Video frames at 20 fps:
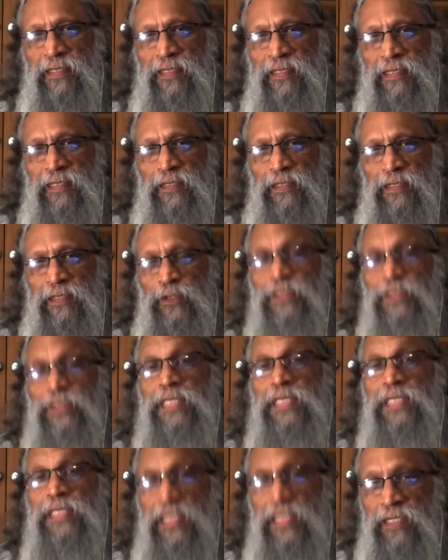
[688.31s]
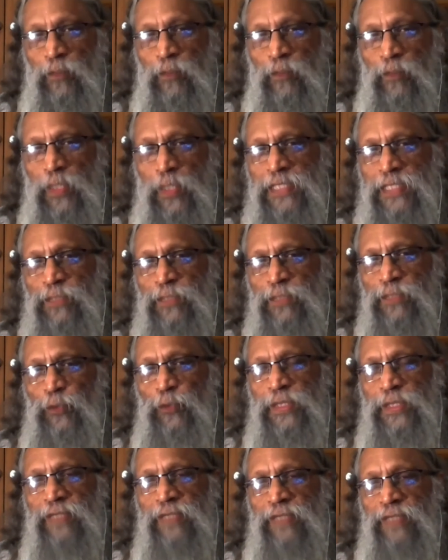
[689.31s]
to see what is
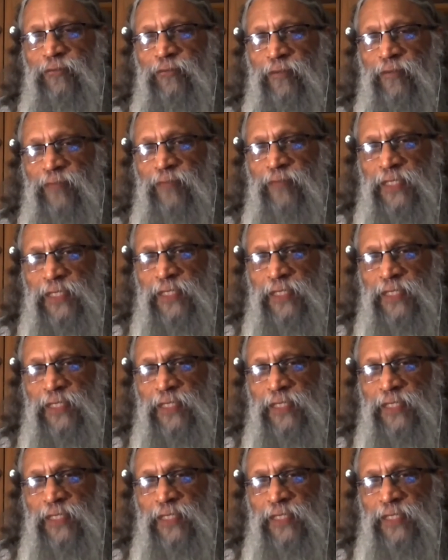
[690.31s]
pushing from within.